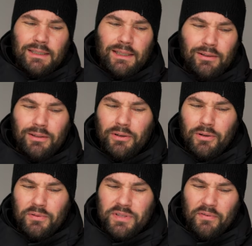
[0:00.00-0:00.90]
a whole load of
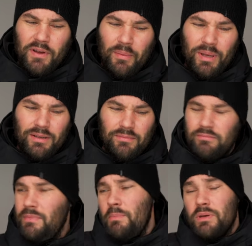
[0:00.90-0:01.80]
cool stuff coming, and
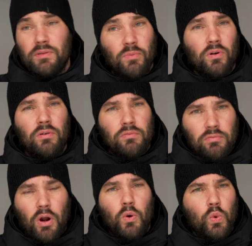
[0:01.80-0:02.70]
maybe some more
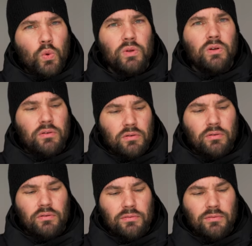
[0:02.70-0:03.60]
Rode
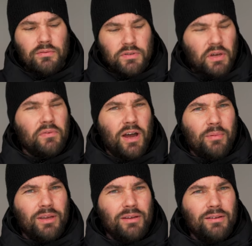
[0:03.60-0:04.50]
stuff
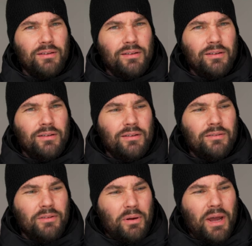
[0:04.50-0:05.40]
coming,
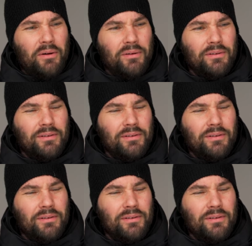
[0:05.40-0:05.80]
no doubt.